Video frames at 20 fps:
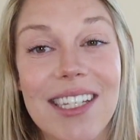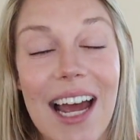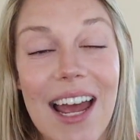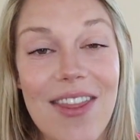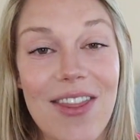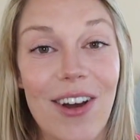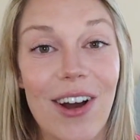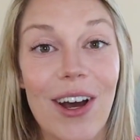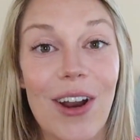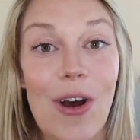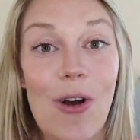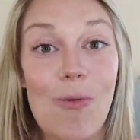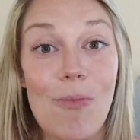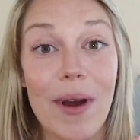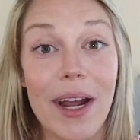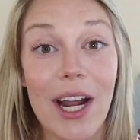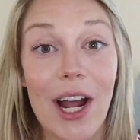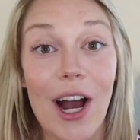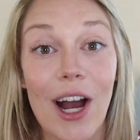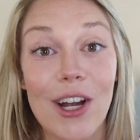I thought, oh
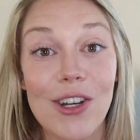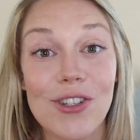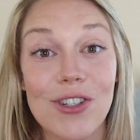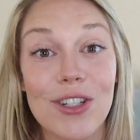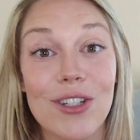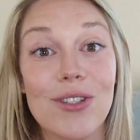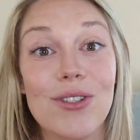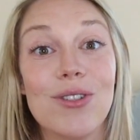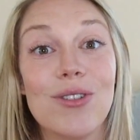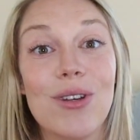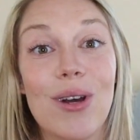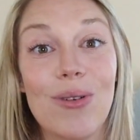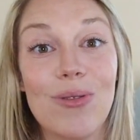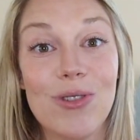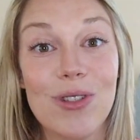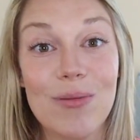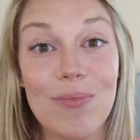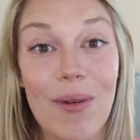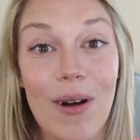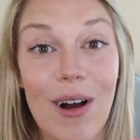my gosh, she's so
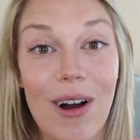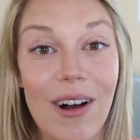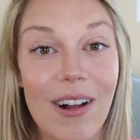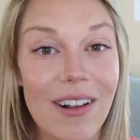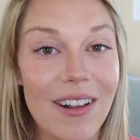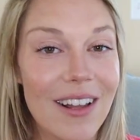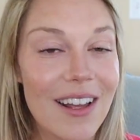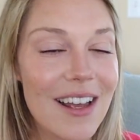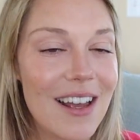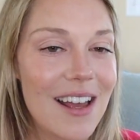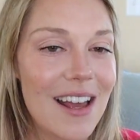small.